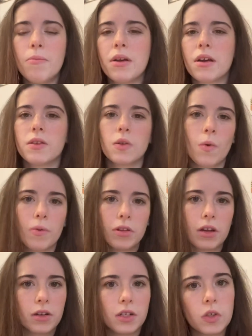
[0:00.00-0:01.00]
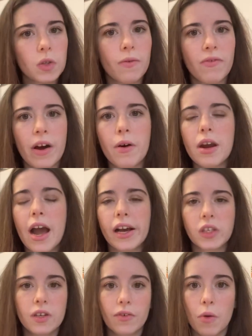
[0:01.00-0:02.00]
because over there's a very
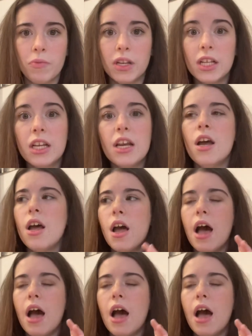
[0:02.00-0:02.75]
active community,